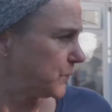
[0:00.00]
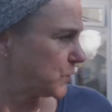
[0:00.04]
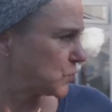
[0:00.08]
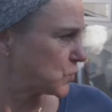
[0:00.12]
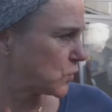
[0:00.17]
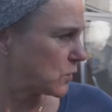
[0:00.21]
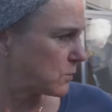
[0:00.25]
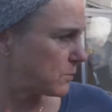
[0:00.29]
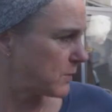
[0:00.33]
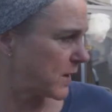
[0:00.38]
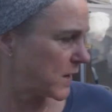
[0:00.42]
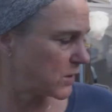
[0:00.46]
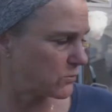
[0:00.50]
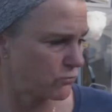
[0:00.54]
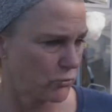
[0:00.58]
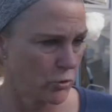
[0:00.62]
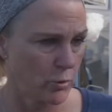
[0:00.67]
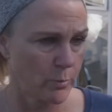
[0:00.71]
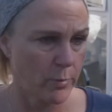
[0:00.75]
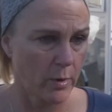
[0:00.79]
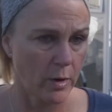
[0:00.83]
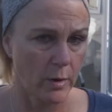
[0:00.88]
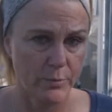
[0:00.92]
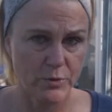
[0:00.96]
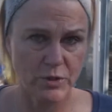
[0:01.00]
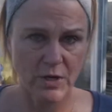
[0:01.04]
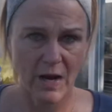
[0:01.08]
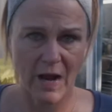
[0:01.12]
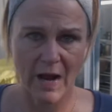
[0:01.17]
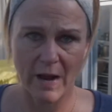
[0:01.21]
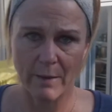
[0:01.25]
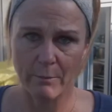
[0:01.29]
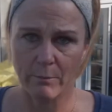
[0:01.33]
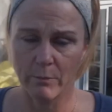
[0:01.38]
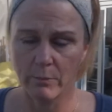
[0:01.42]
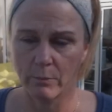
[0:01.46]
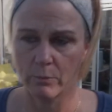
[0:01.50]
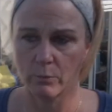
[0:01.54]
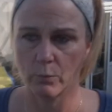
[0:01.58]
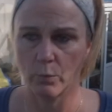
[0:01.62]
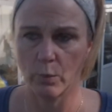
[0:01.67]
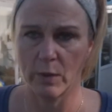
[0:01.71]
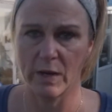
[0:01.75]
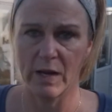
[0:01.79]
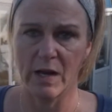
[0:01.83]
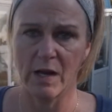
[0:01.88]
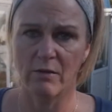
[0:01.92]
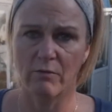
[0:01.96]
John made rhubarb jam.
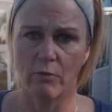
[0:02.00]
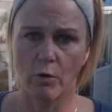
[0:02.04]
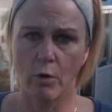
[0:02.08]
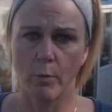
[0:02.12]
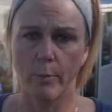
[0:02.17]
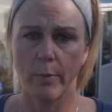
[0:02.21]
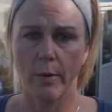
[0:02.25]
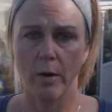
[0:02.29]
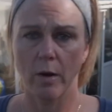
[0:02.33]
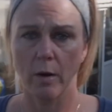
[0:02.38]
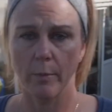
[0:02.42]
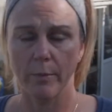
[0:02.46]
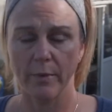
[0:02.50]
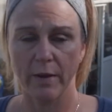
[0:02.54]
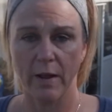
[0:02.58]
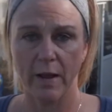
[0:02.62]
We eat rhubarb,